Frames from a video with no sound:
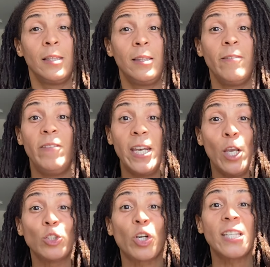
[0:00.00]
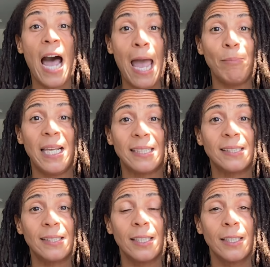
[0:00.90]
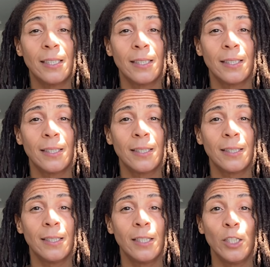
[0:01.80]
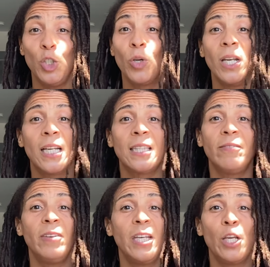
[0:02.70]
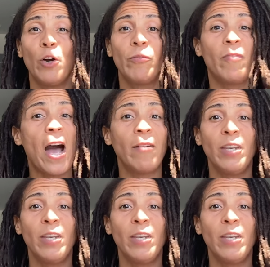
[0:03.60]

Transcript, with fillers: The videos are timeless. You can look at the video five